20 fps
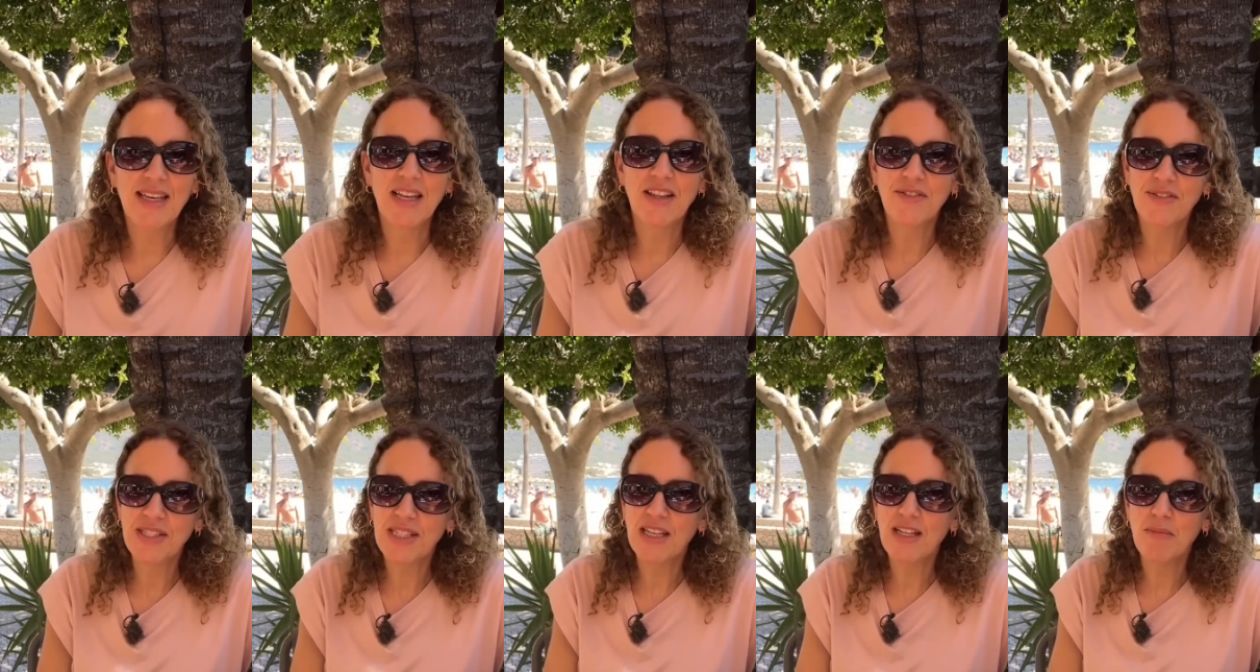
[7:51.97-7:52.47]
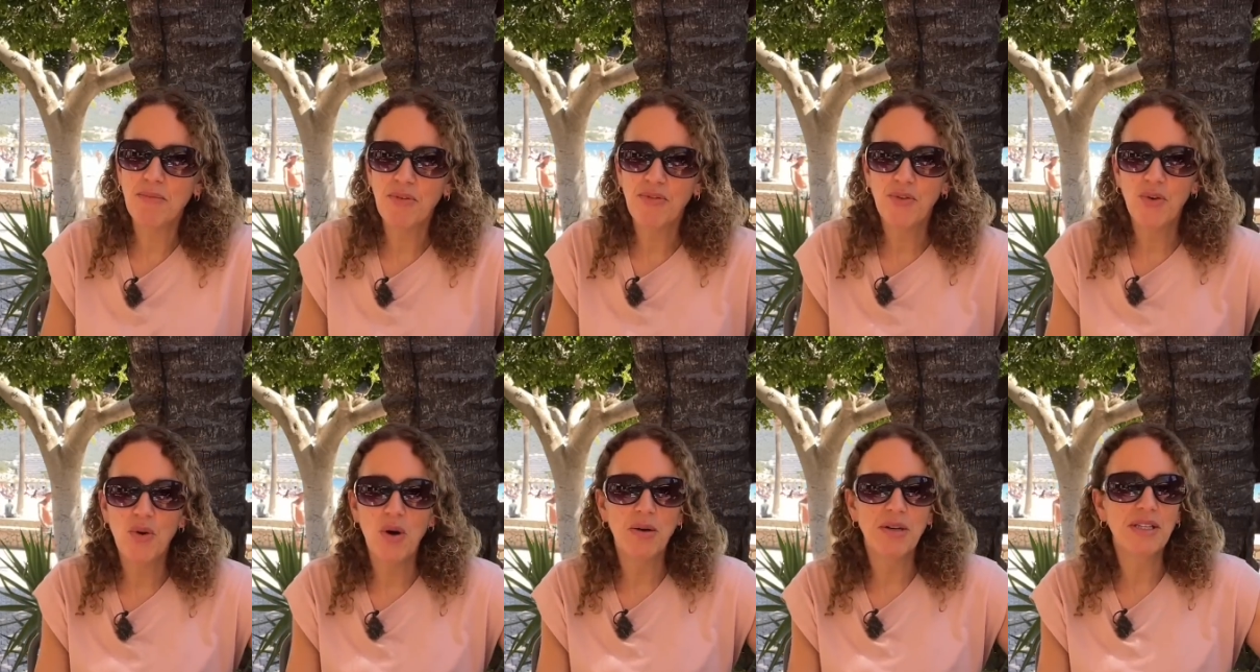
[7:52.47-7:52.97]
and I've said it
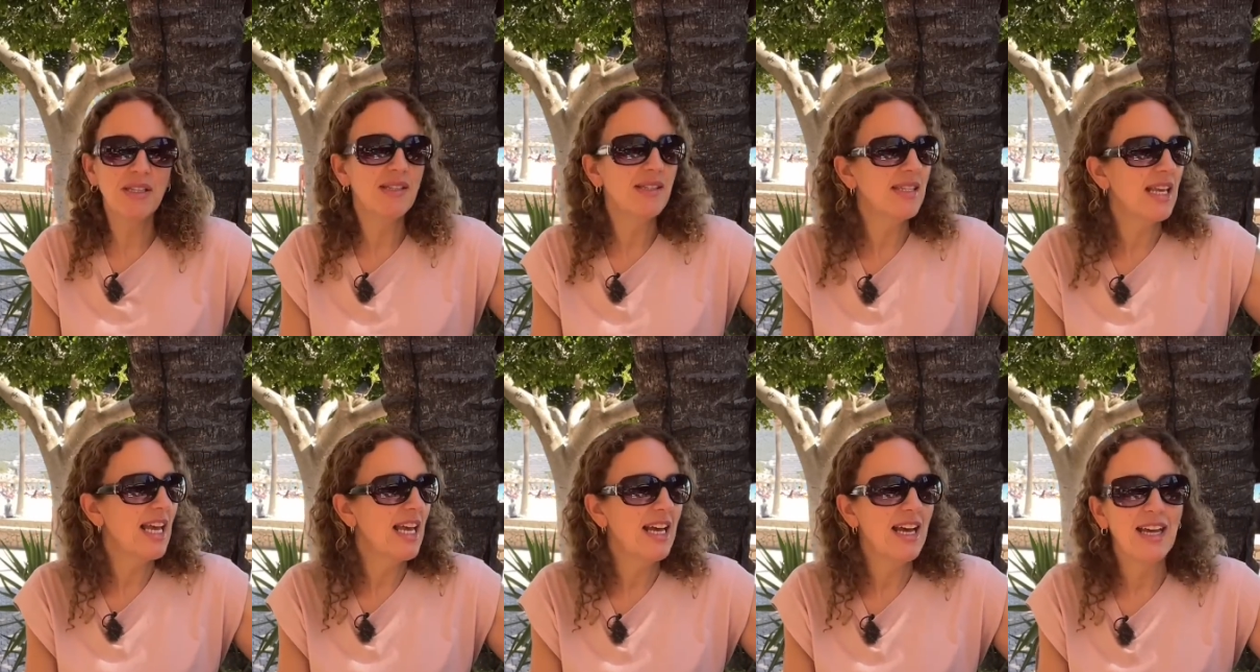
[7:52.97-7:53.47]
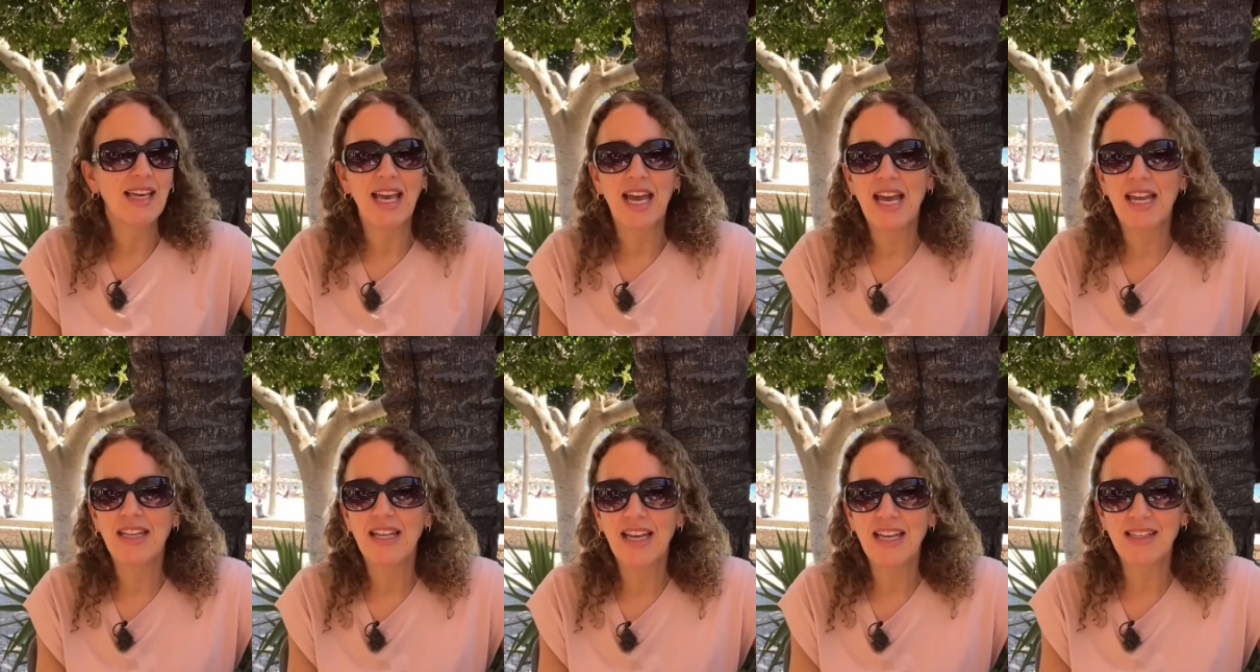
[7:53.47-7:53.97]
before, I'm going to say it
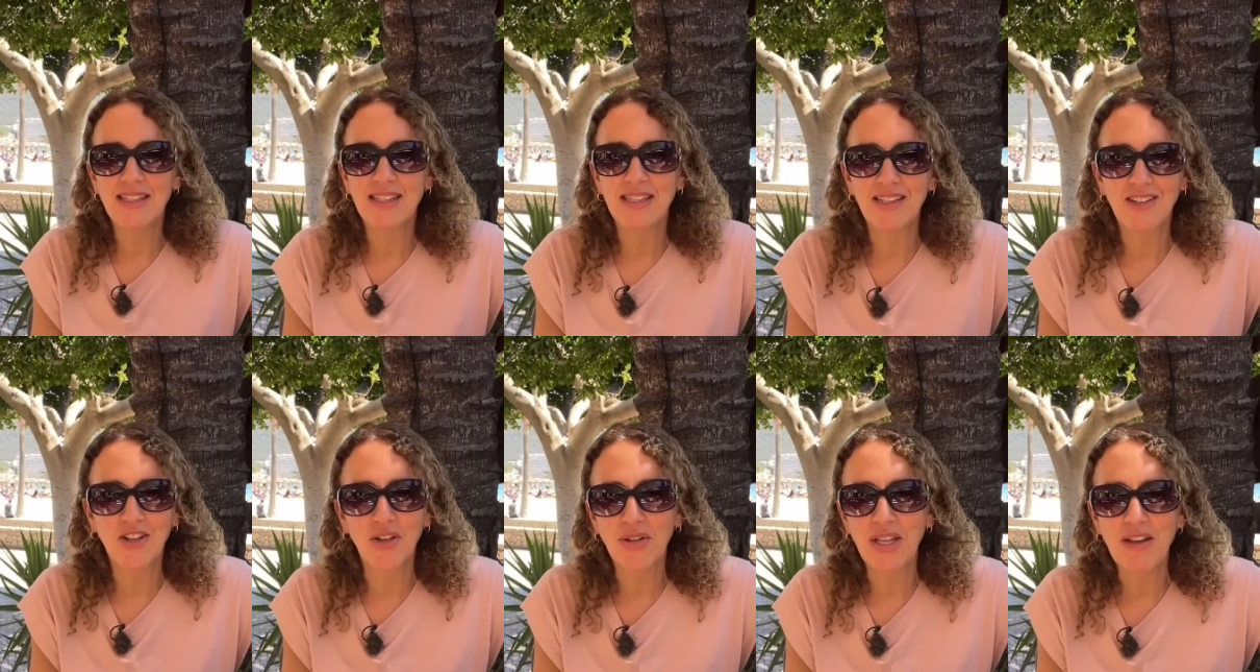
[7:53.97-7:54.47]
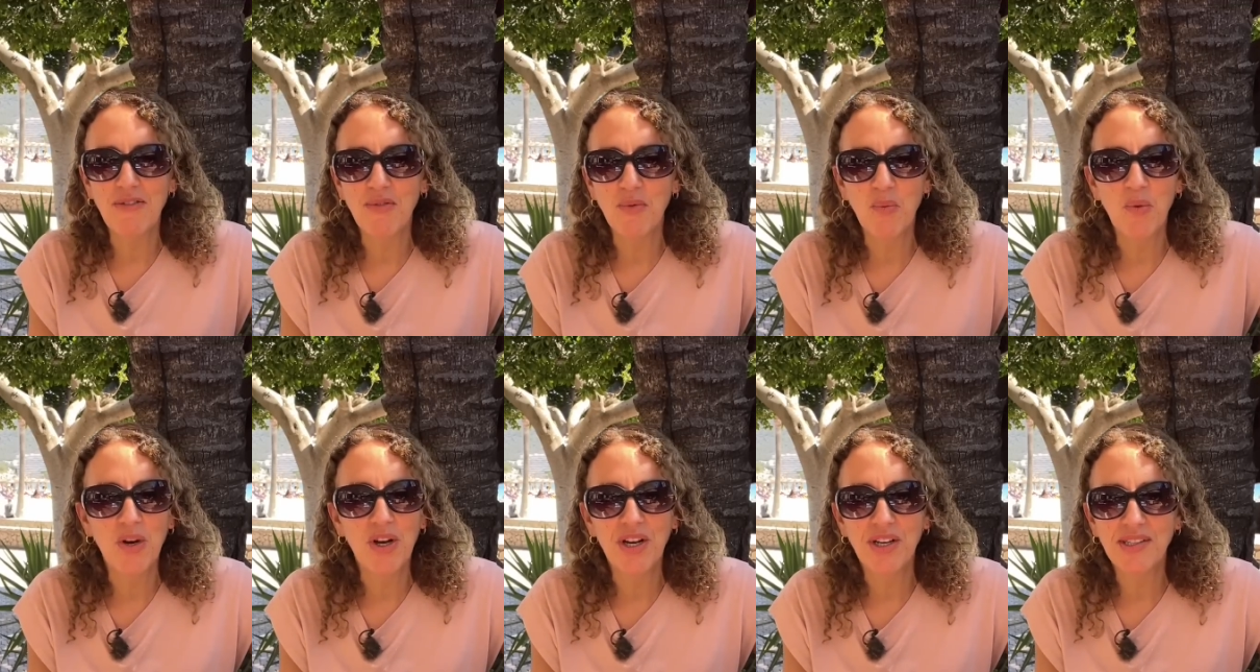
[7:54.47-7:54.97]
again, it's got
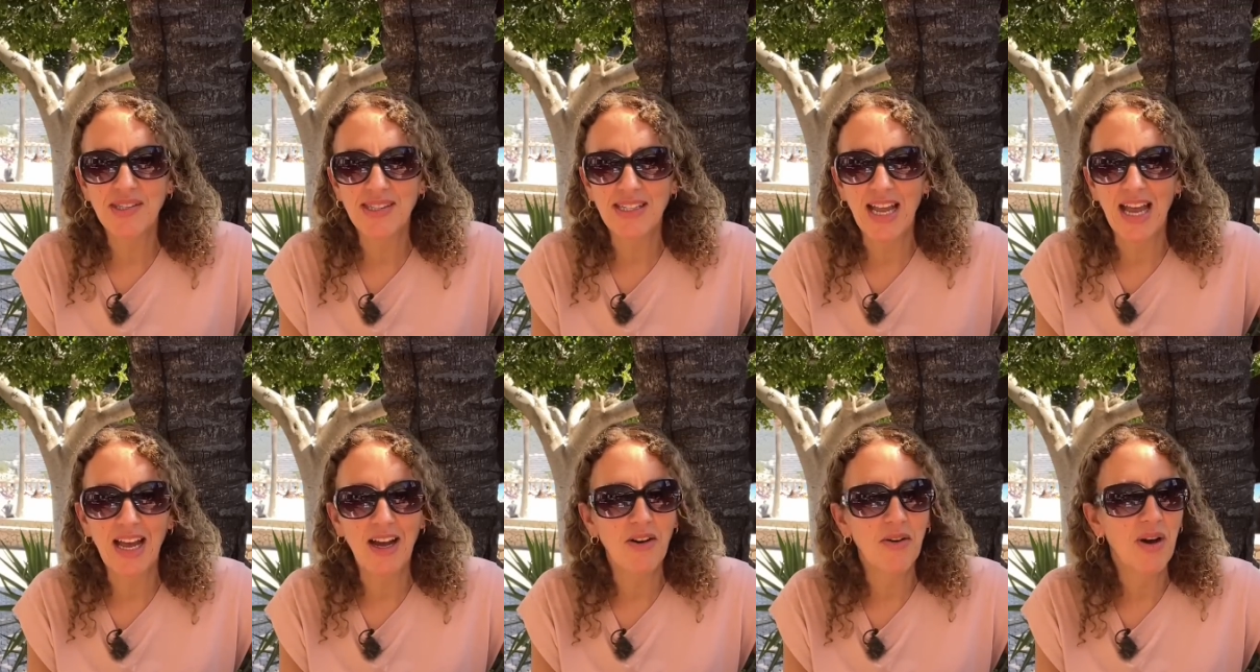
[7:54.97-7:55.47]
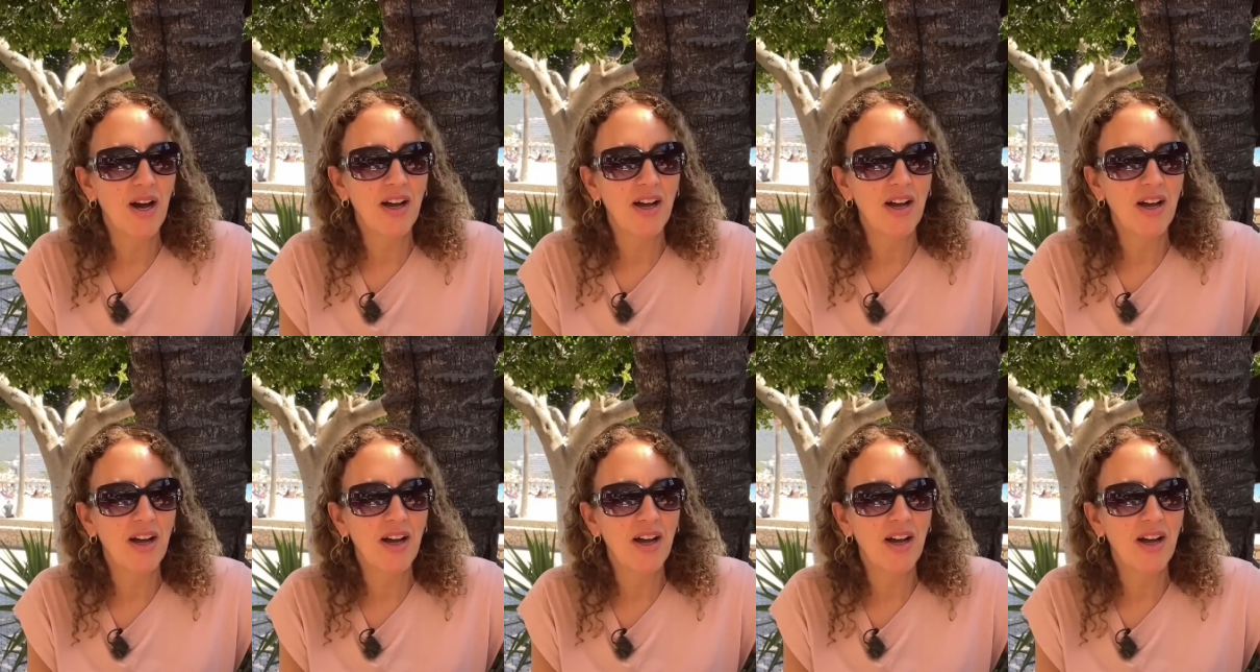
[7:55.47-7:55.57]
even worse now.